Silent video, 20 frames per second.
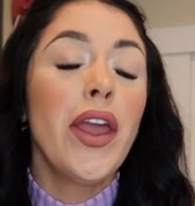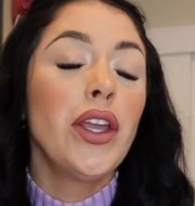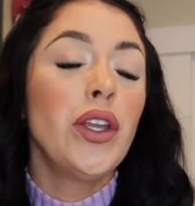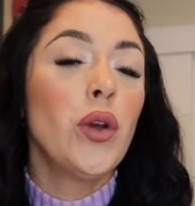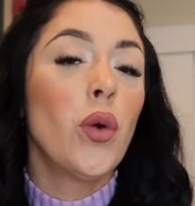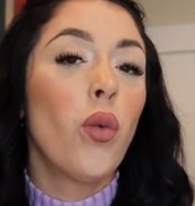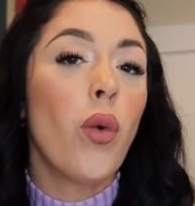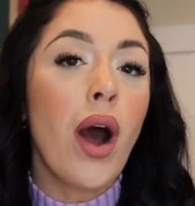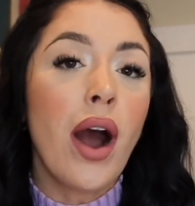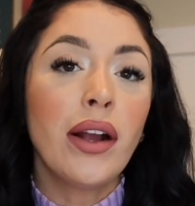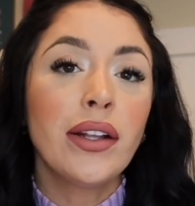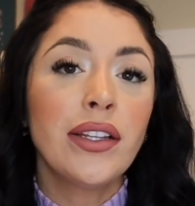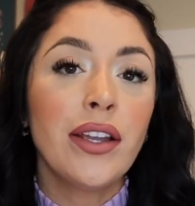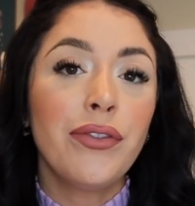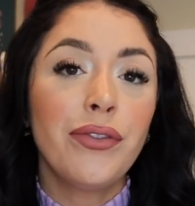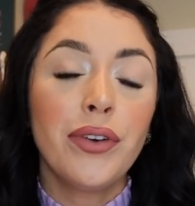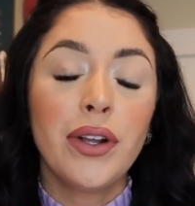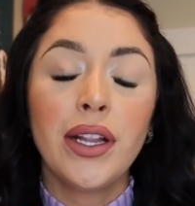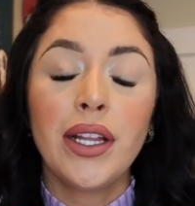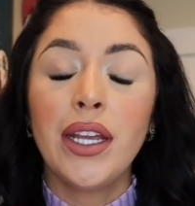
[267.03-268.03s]
You walk
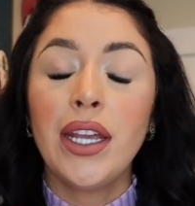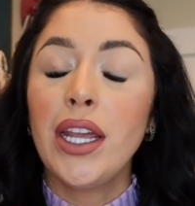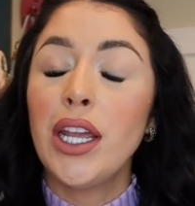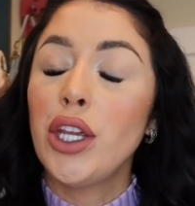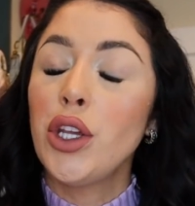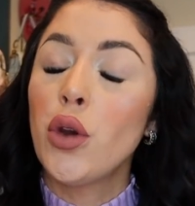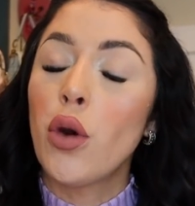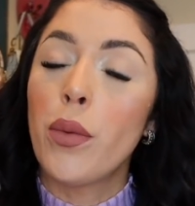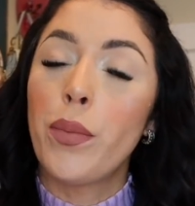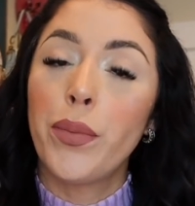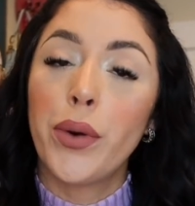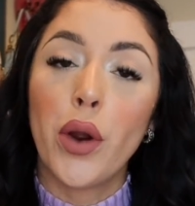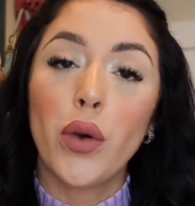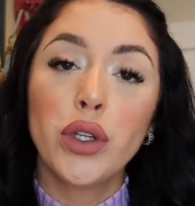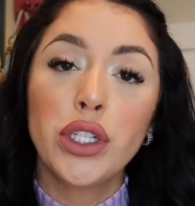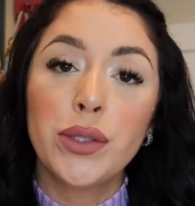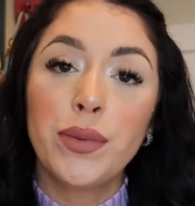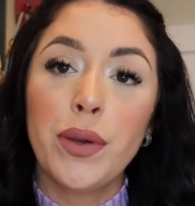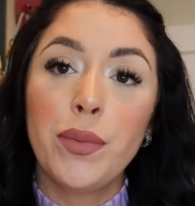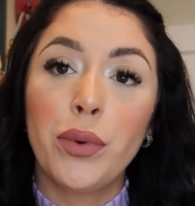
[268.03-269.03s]
differently, you
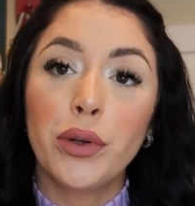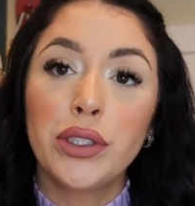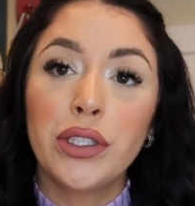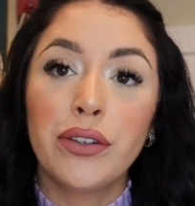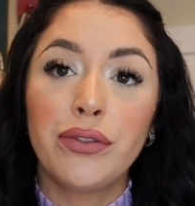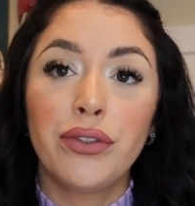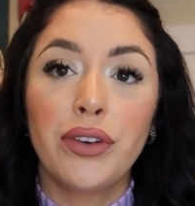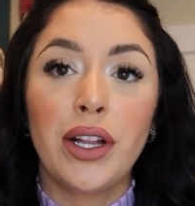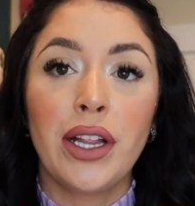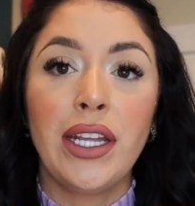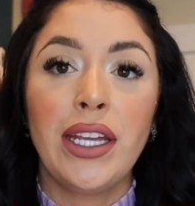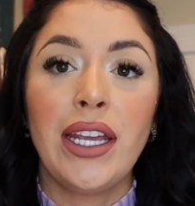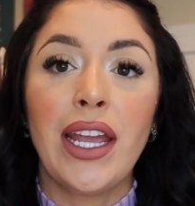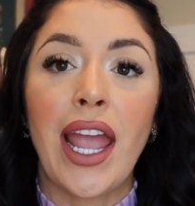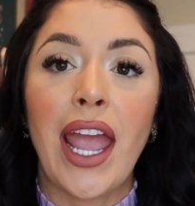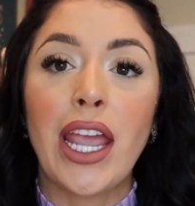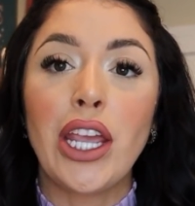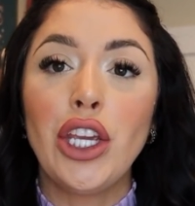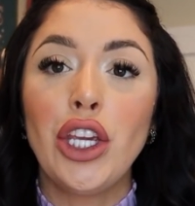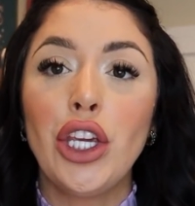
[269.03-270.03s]
approach people
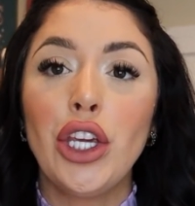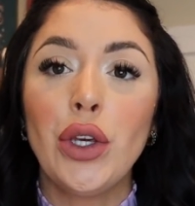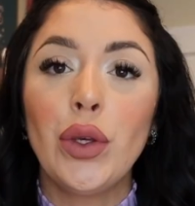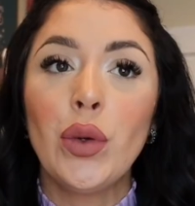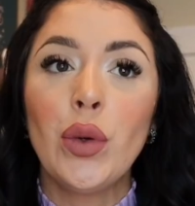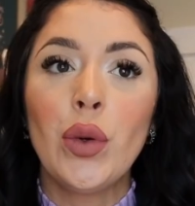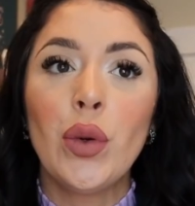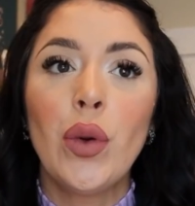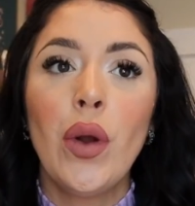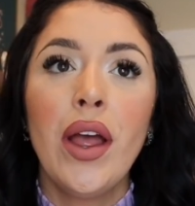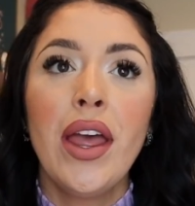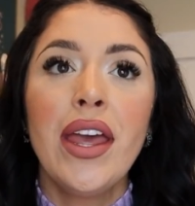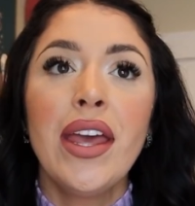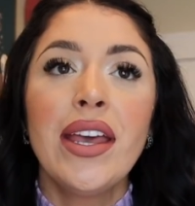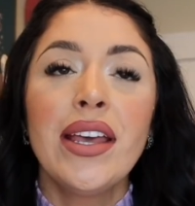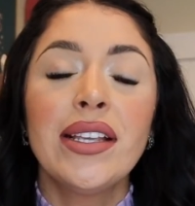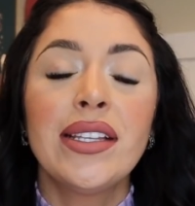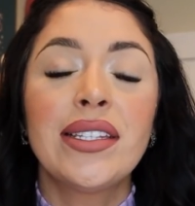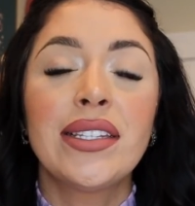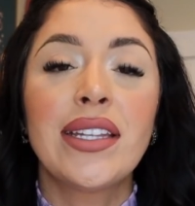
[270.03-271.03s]
differently, and you
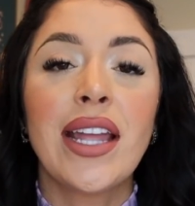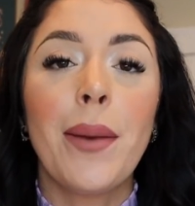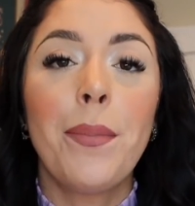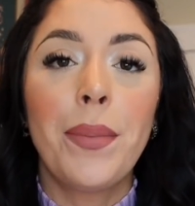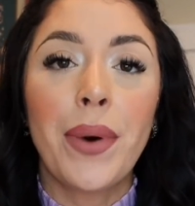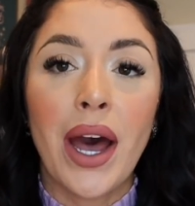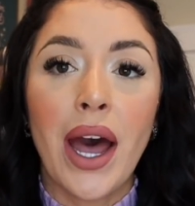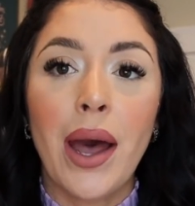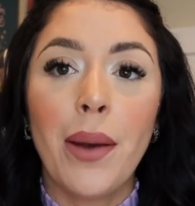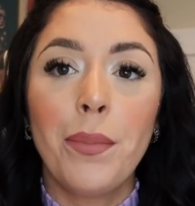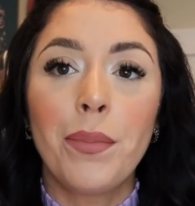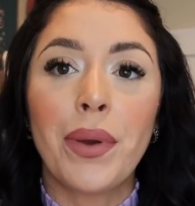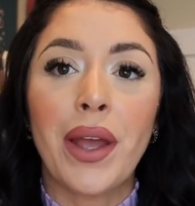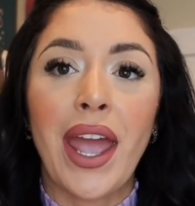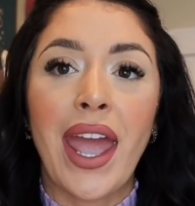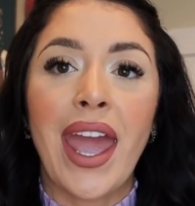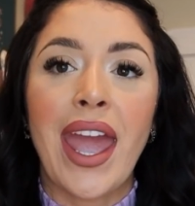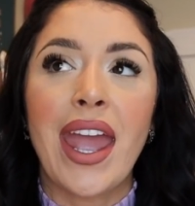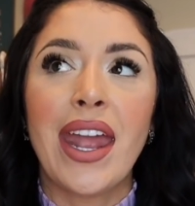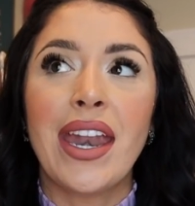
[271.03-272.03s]
step up
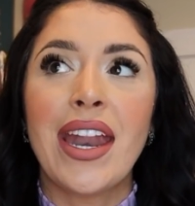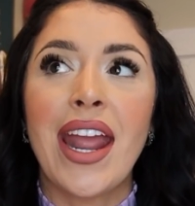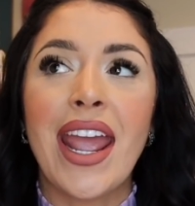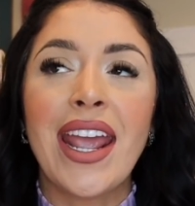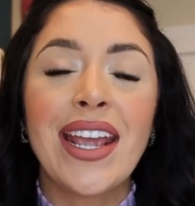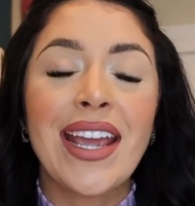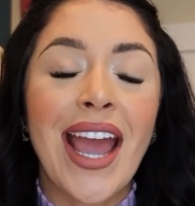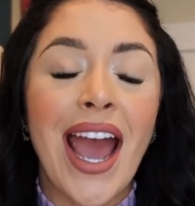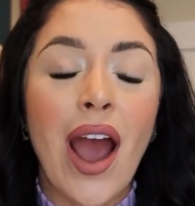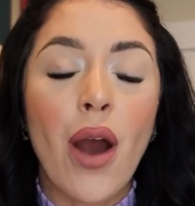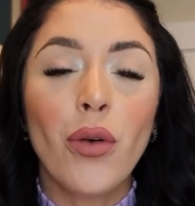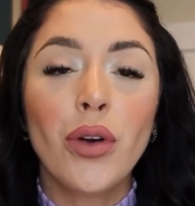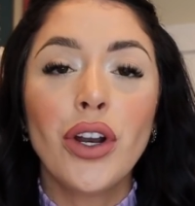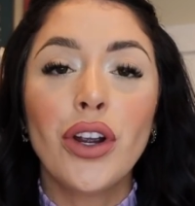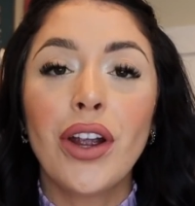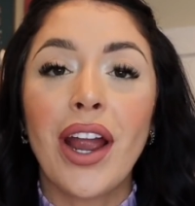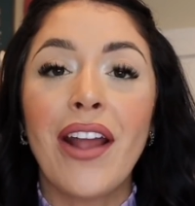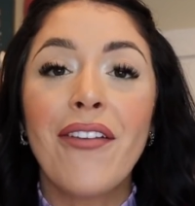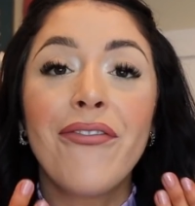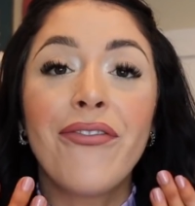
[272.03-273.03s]
and
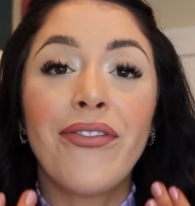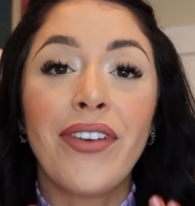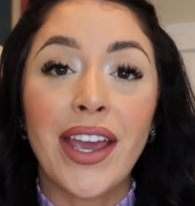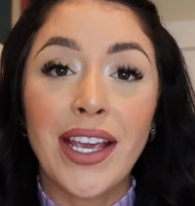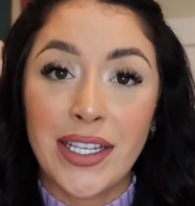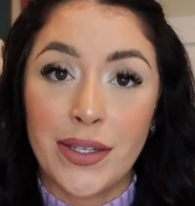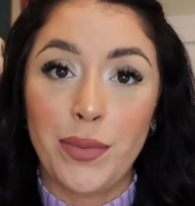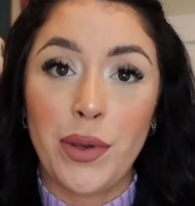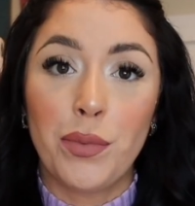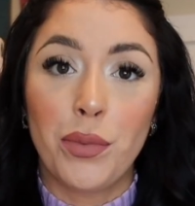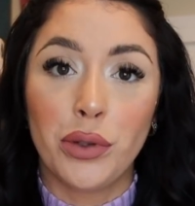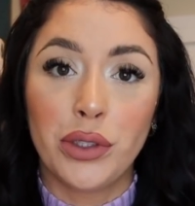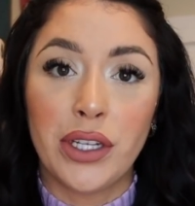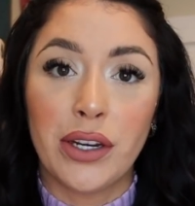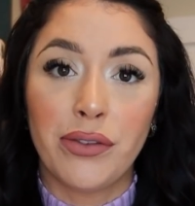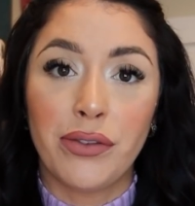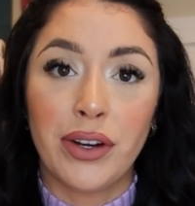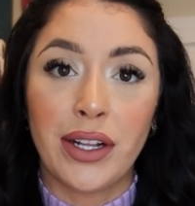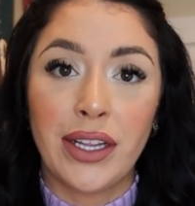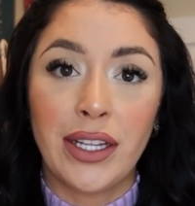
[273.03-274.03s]
encounter and face people
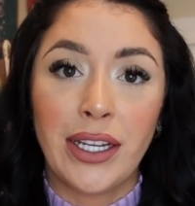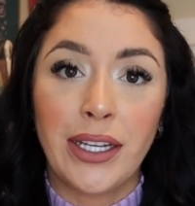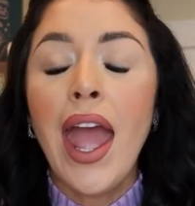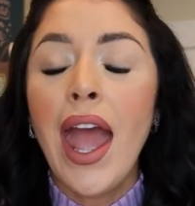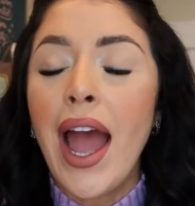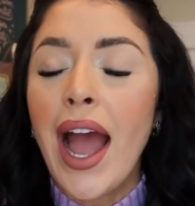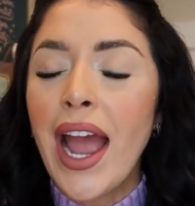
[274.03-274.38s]
differently.